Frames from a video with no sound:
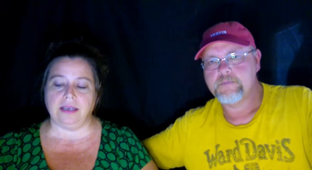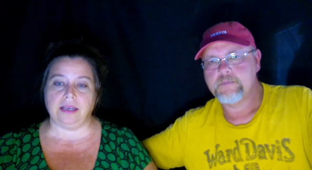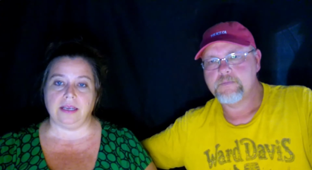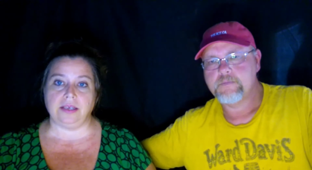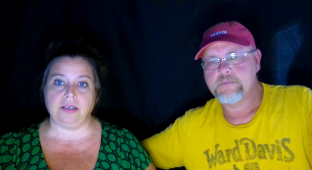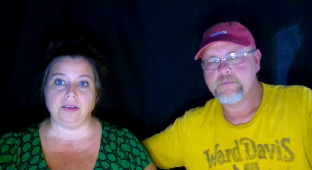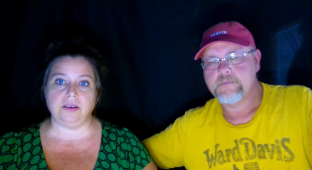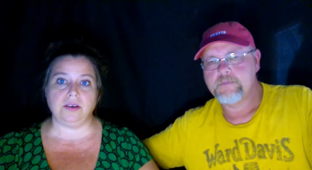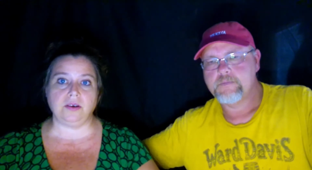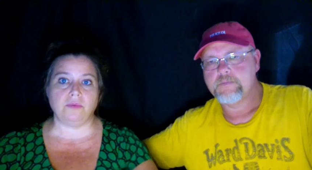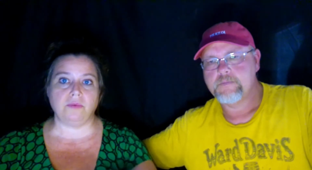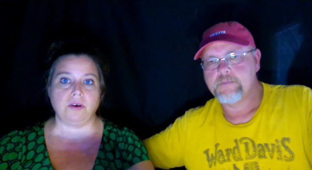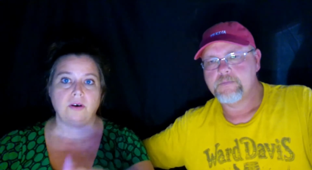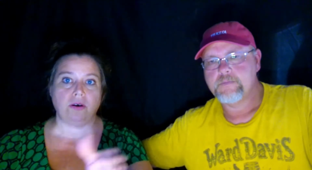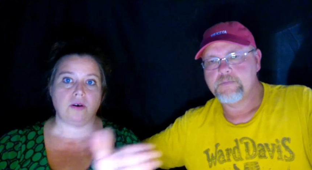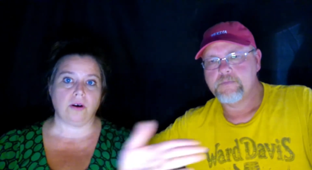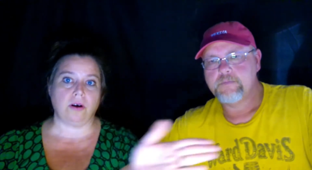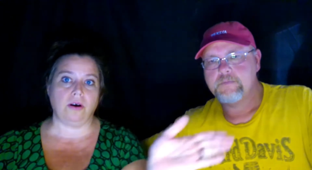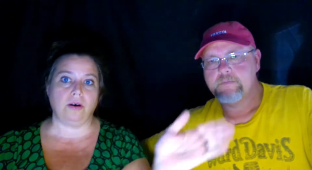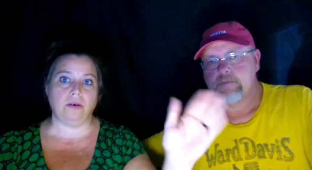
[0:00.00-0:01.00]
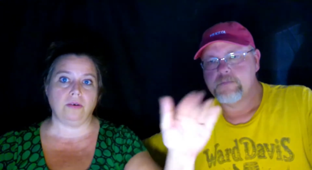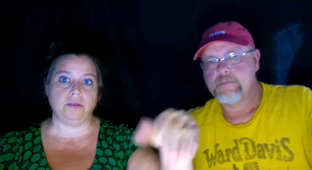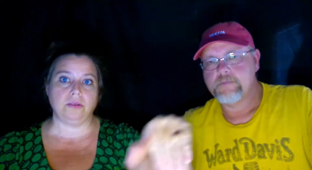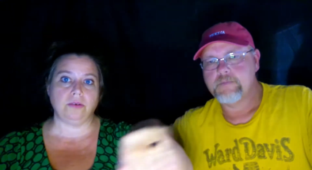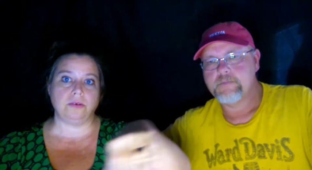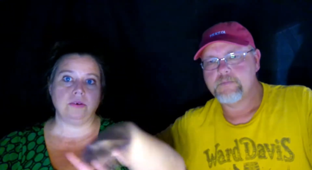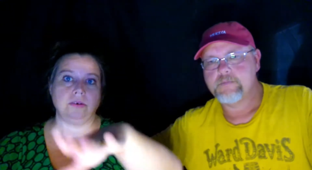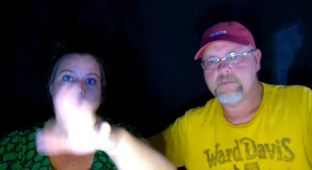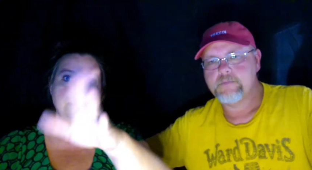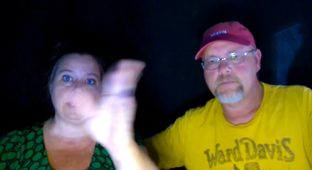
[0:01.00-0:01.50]
Speaker 1: and you can walk all
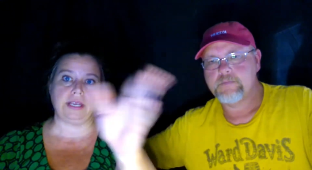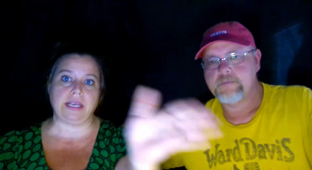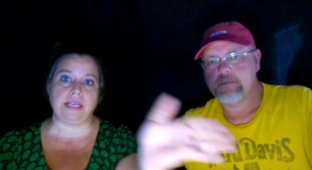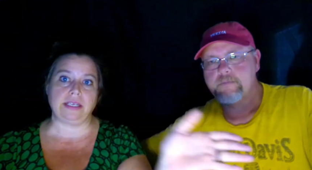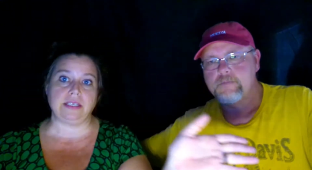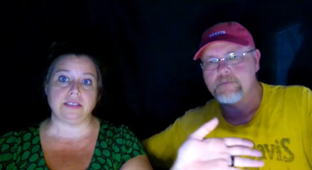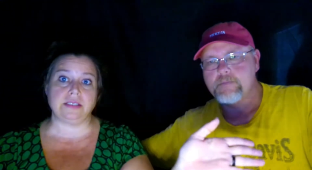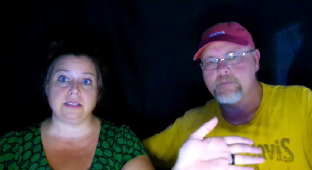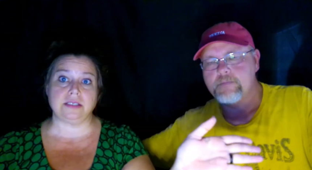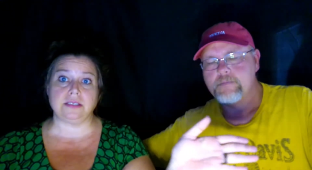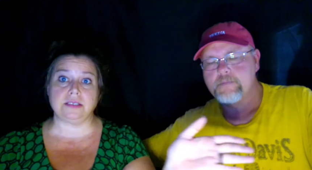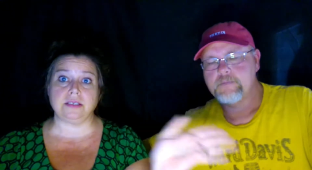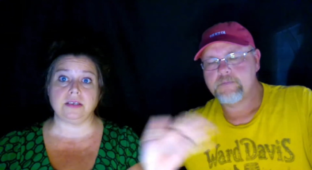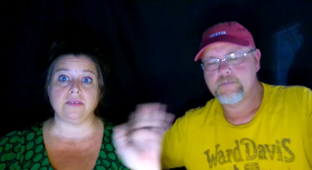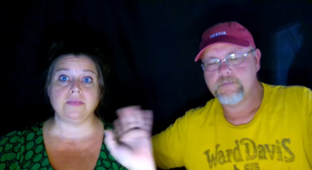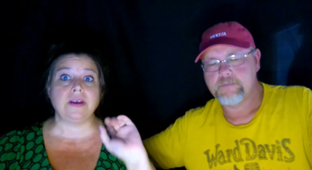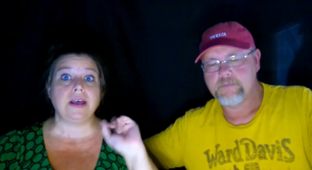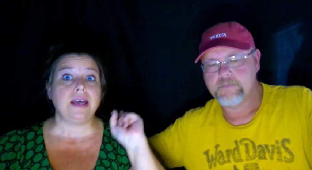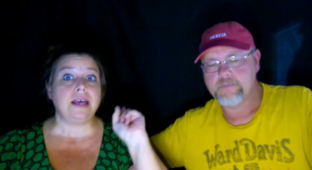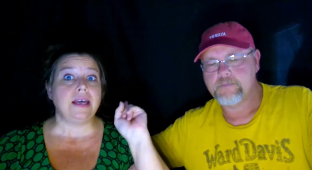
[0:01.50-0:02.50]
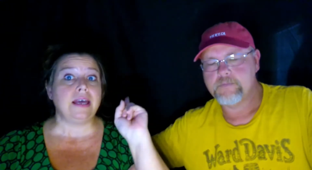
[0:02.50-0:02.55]
through the canyons and stuff.